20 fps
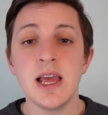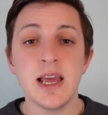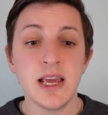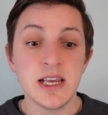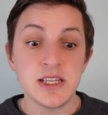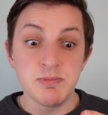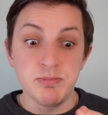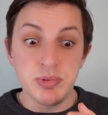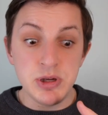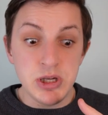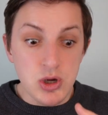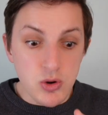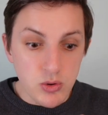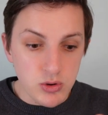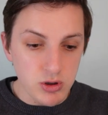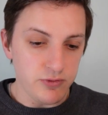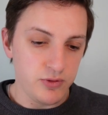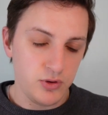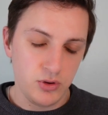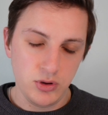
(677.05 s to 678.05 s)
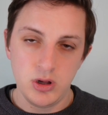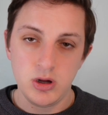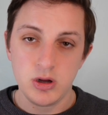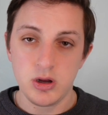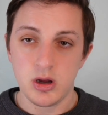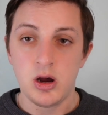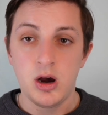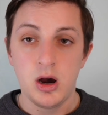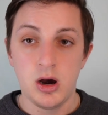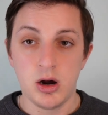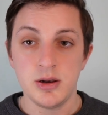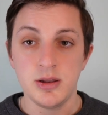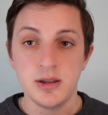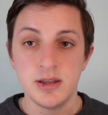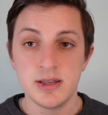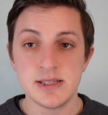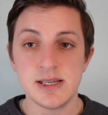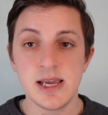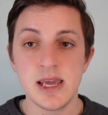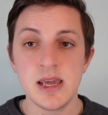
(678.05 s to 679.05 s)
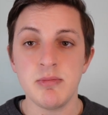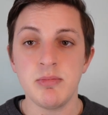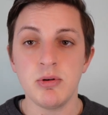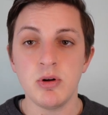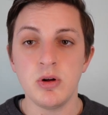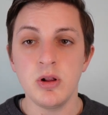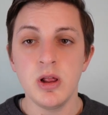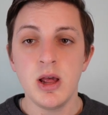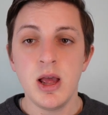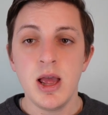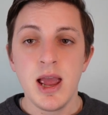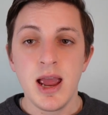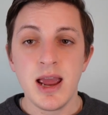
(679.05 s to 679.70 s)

its beautiful look on the table,